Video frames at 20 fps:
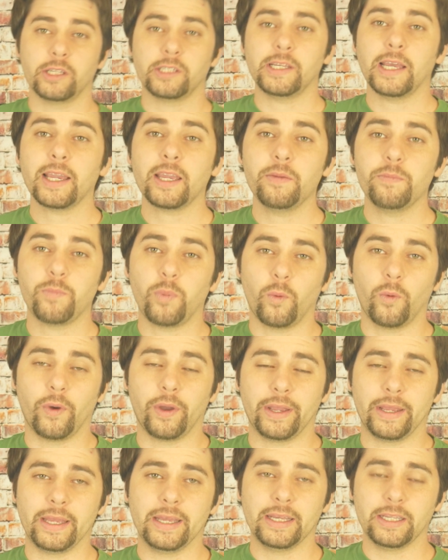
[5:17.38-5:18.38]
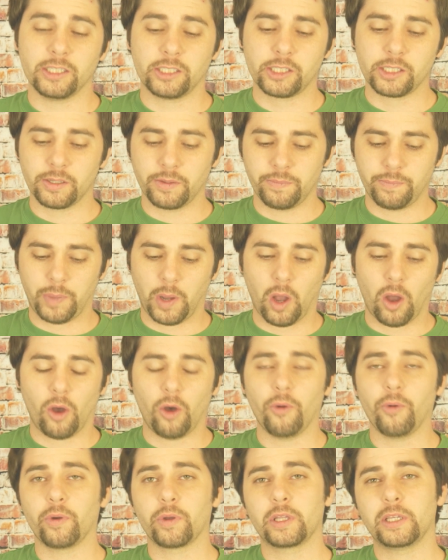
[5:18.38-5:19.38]
second point is
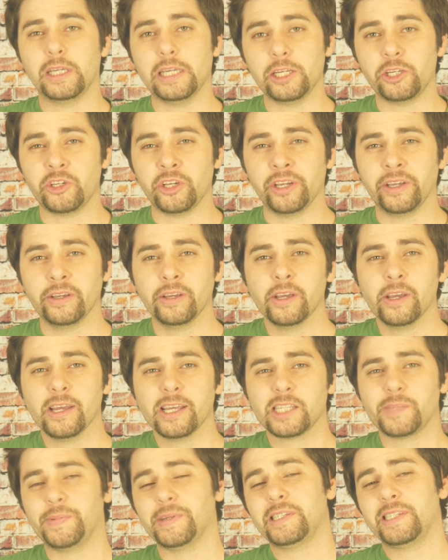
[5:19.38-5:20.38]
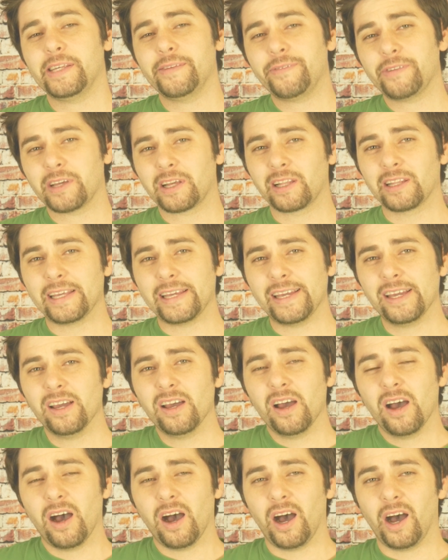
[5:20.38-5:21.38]
Paul teaching specifically
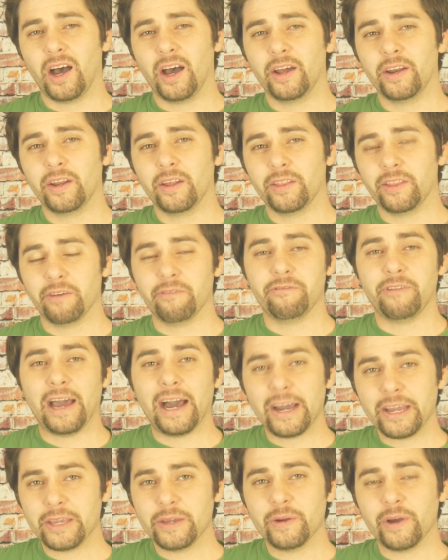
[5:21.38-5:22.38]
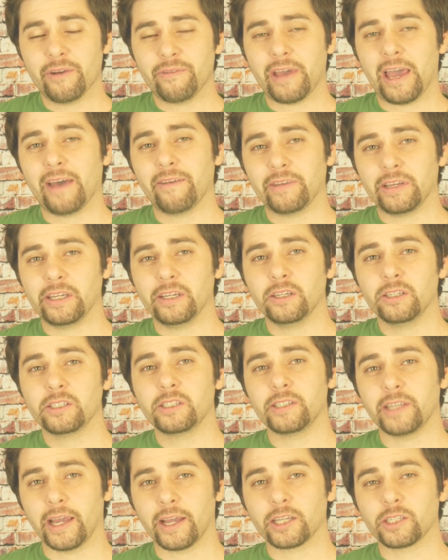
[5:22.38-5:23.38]
on the value of having
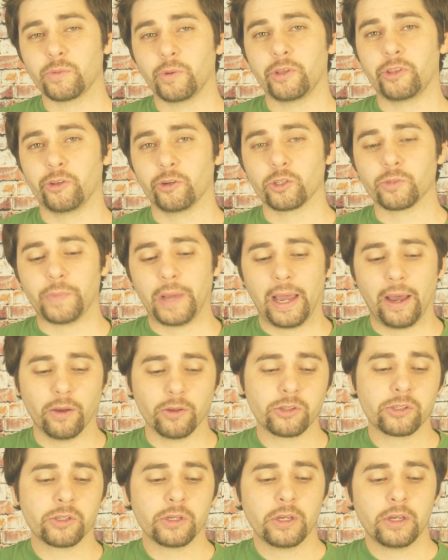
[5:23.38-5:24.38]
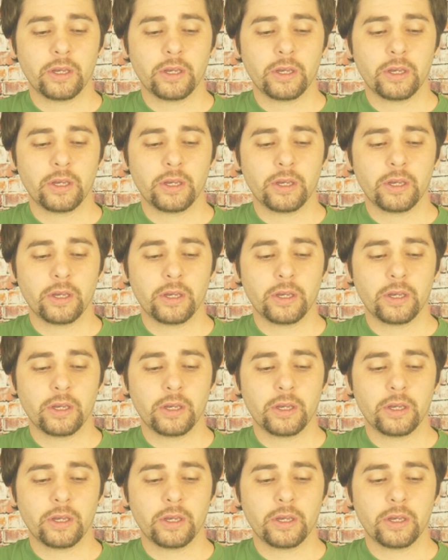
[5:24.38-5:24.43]
sex with your spouse.